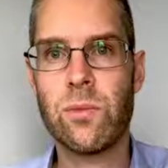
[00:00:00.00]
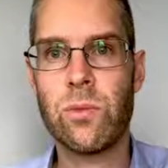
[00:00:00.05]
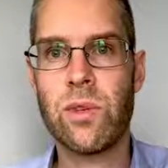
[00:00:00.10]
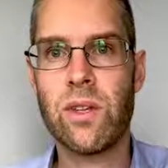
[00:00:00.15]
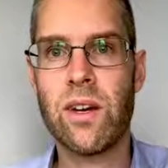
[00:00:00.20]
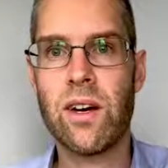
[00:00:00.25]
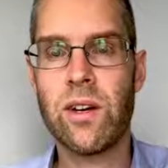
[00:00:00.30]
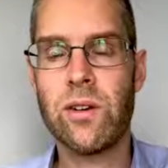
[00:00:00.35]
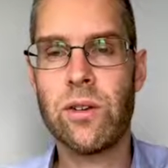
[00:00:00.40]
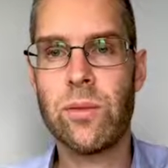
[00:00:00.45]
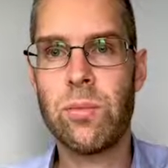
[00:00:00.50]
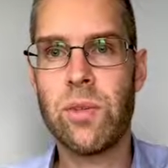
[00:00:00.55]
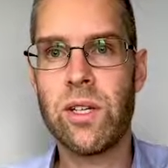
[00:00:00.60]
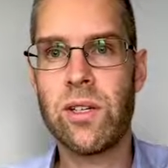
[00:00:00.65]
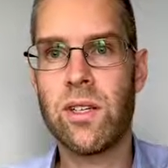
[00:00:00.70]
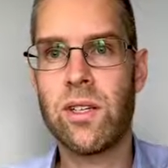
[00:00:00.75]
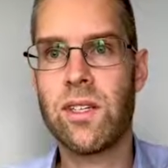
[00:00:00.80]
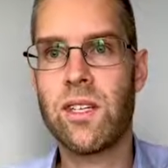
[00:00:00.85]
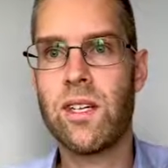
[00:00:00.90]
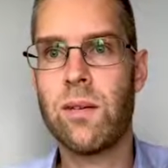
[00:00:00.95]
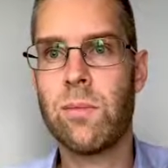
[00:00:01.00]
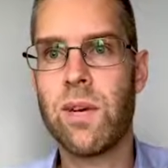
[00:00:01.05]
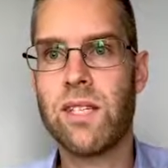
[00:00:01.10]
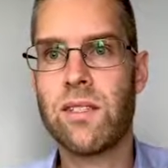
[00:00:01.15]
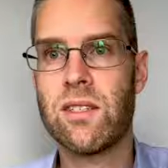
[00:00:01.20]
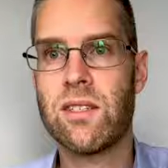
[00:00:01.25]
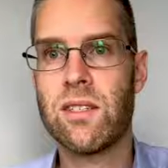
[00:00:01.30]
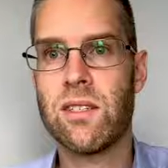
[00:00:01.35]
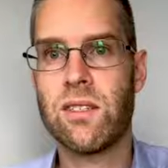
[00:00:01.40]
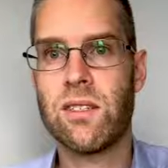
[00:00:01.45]
with 100 million key
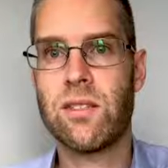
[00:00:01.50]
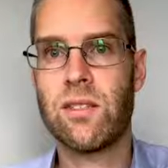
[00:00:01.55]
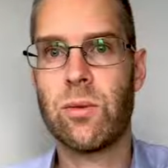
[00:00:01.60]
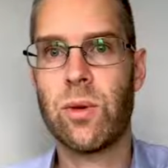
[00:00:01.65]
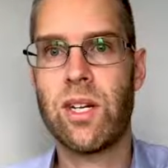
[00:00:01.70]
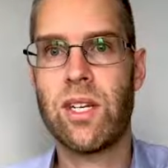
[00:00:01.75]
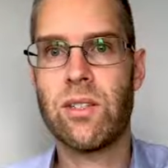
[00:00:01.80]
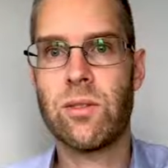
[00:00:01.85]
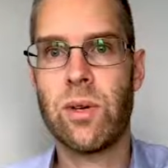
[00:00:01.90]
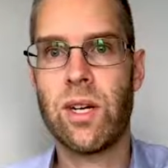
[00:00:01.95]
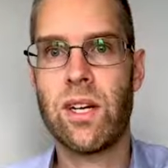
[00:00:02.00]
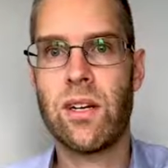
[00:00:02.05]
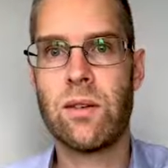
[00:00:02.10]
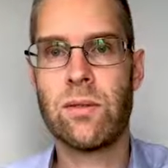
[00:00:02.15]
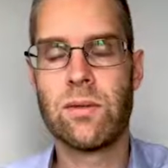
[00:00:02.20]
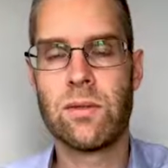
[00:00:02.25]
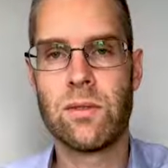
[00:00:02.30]
messages in 2020.